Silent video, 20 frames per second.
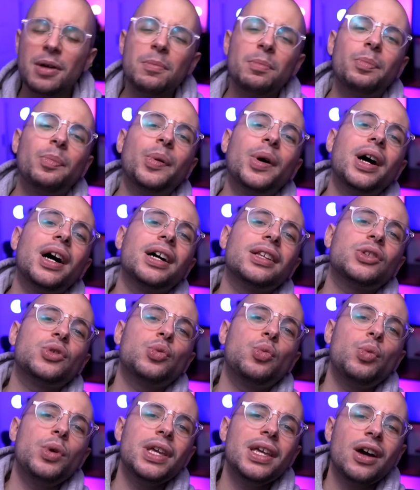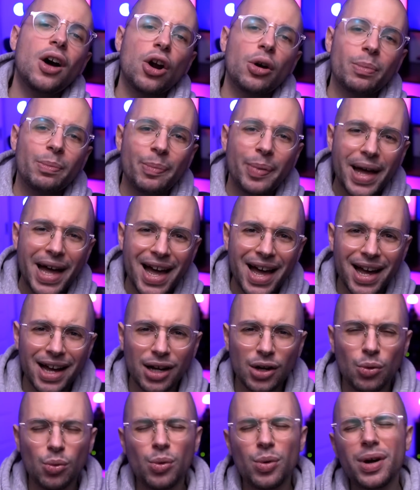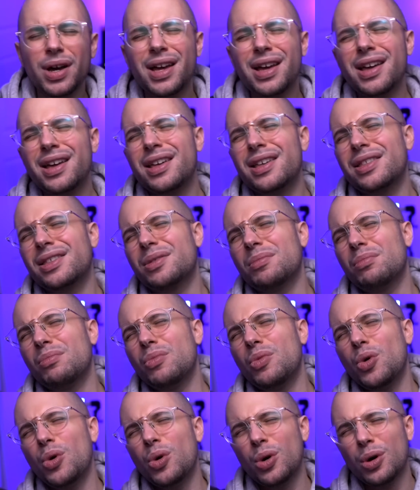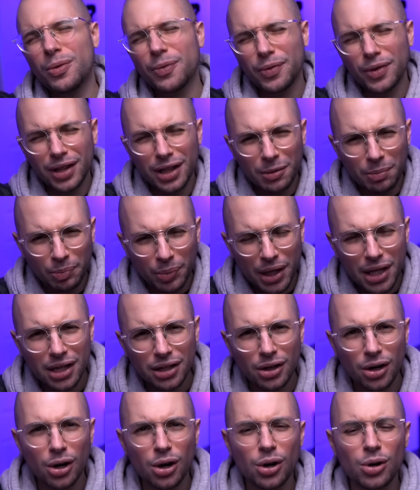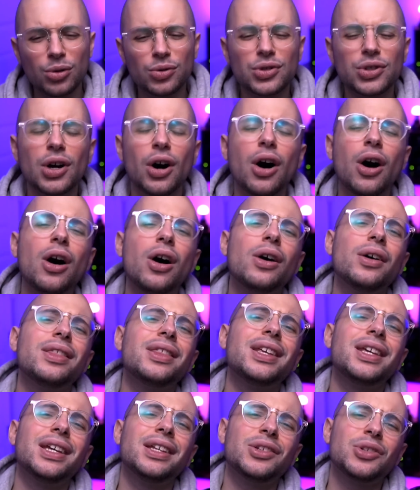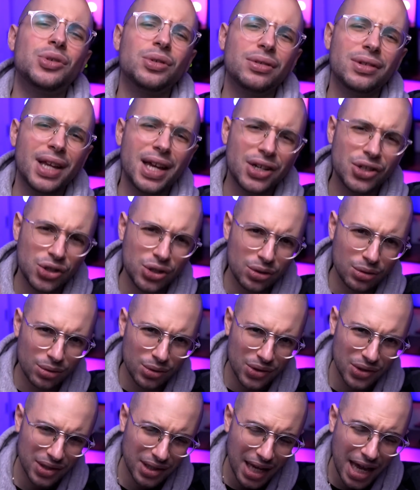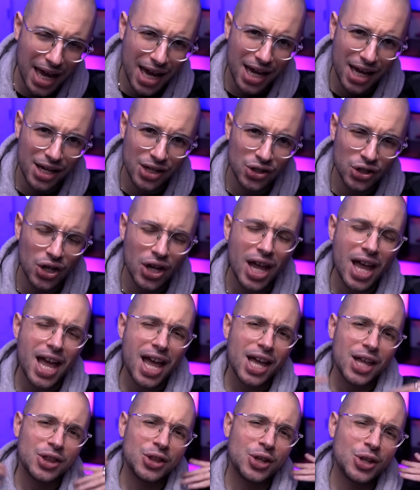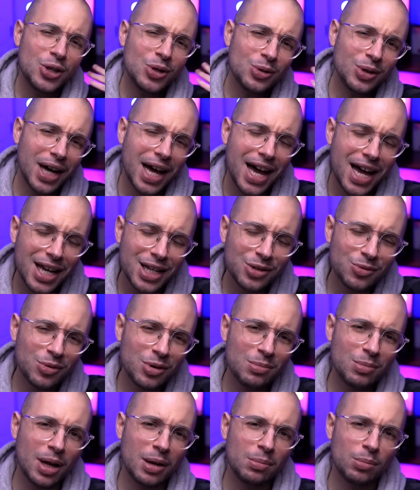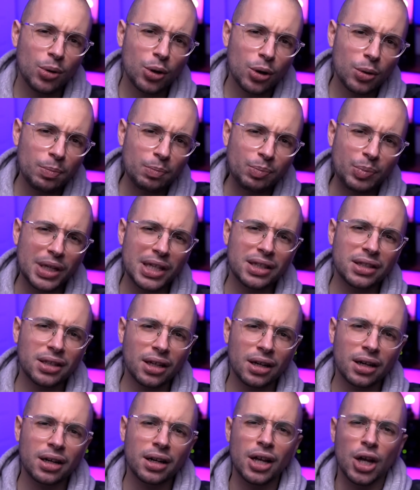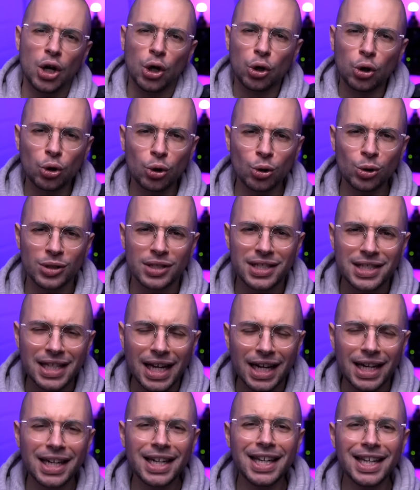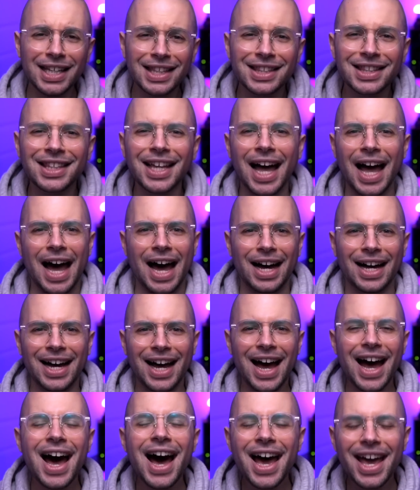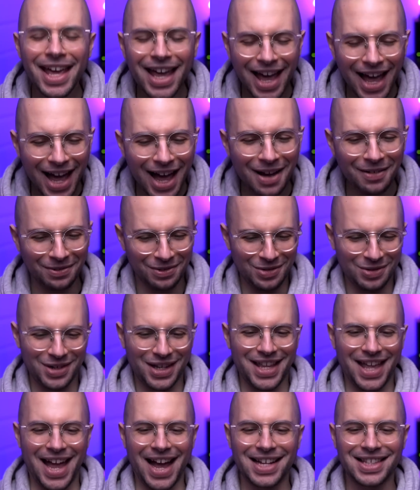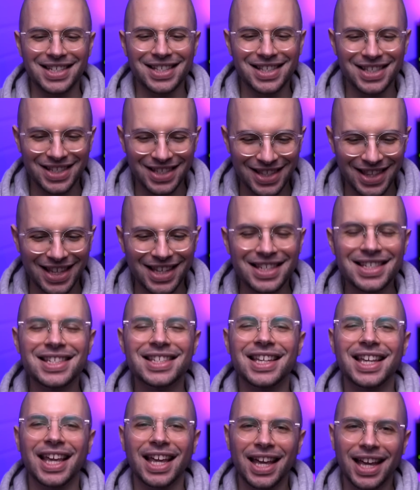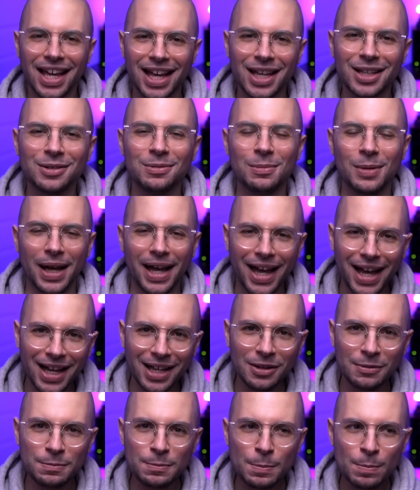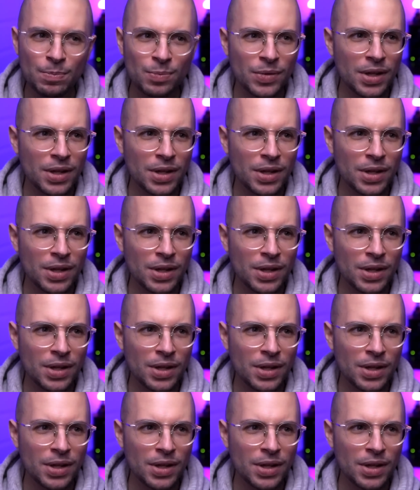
But we are back with more Filipinos on the international stage. Do you guys remember Peter Rosalita? I have reacted to this kid, man.